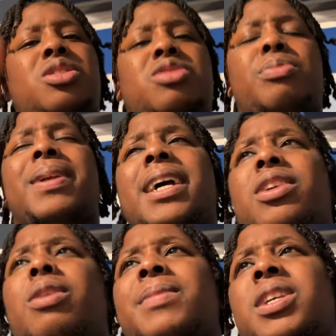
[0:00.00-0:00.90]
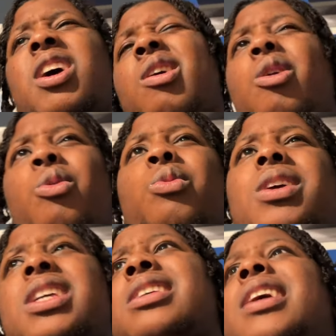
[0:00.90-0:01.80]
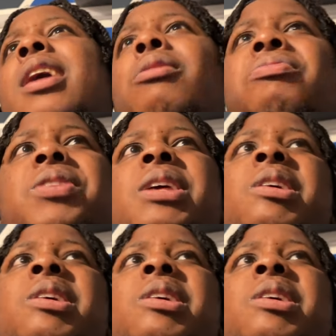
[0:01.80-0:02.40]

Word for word: just reply in the comments, oh, eat healthy,